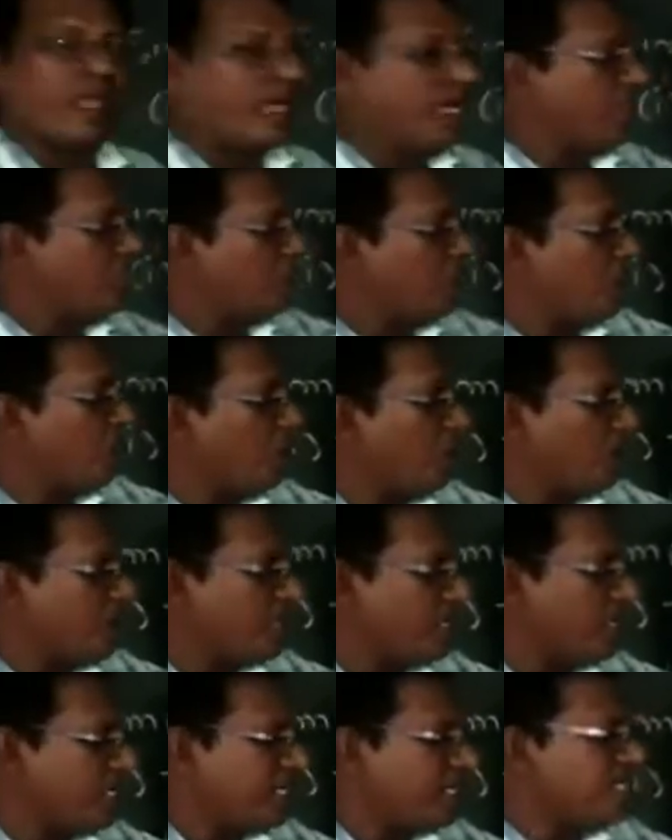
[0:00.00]
In simple
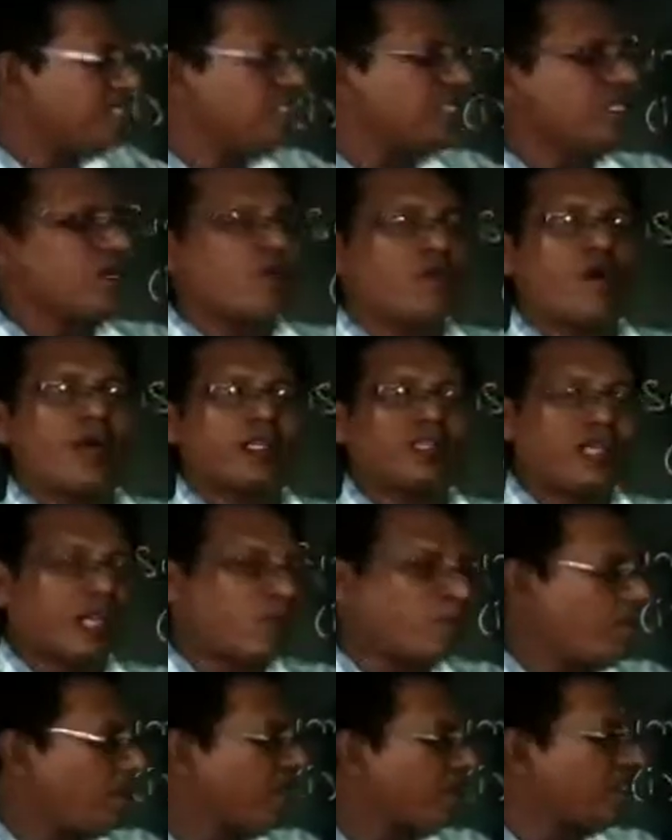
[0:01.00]
present tense, for
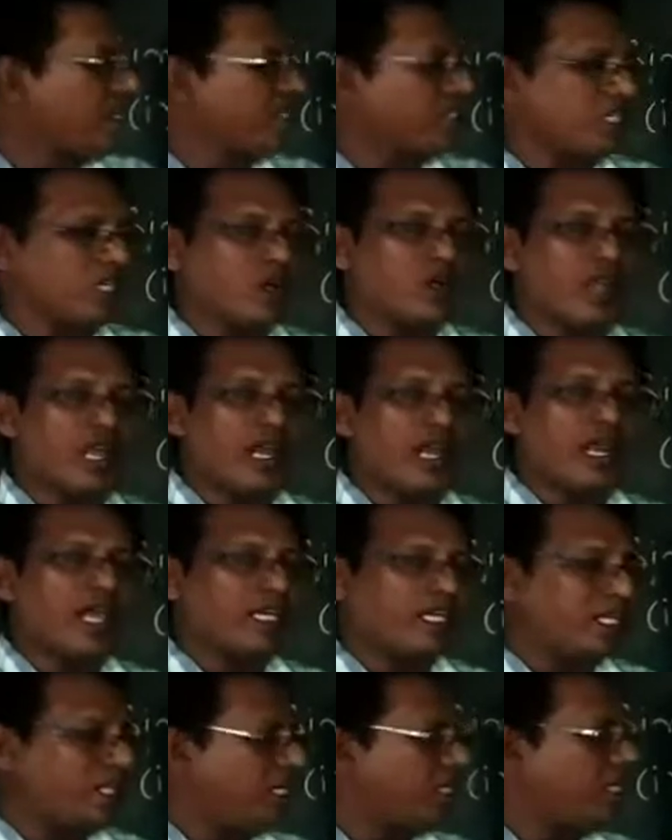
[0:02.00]
third person singular
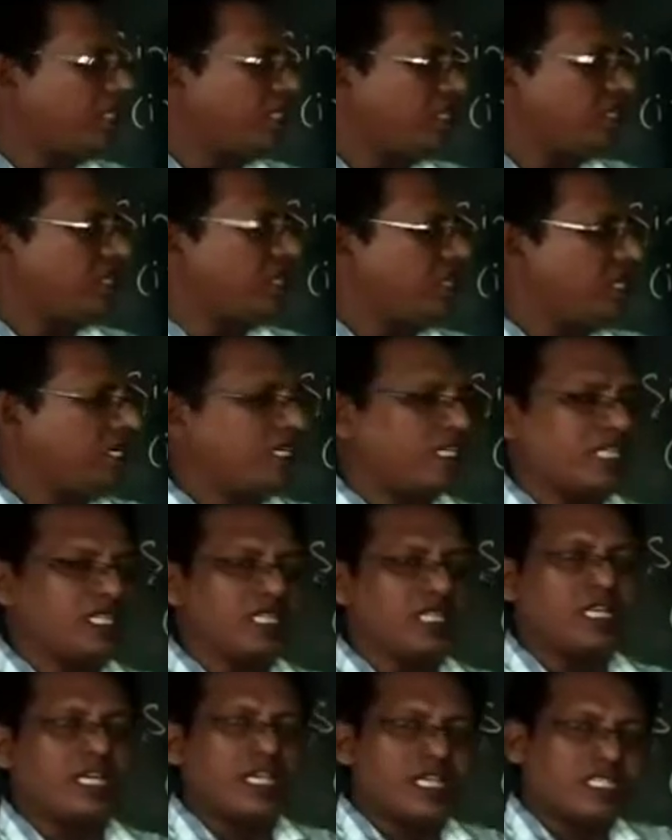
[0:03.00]
like he, she,
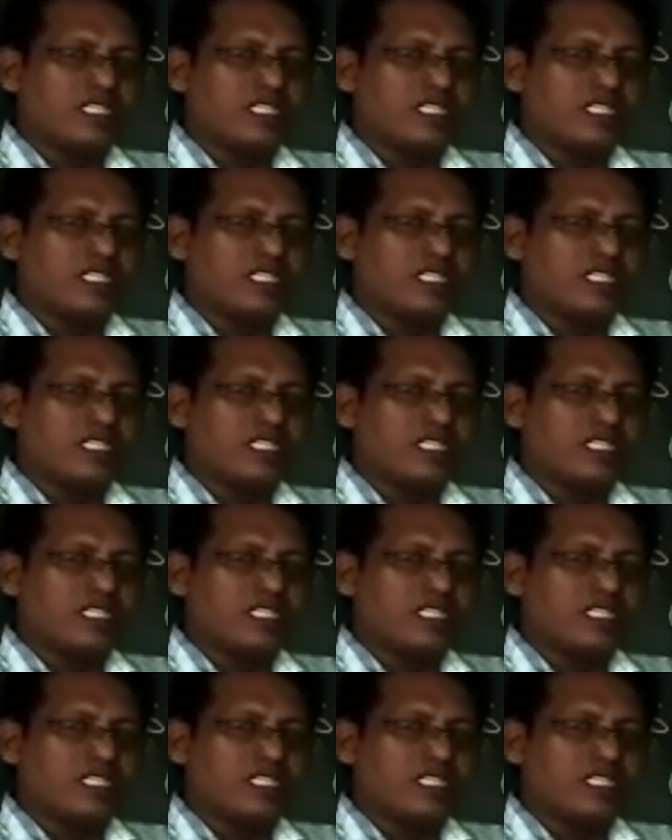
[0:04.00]
it,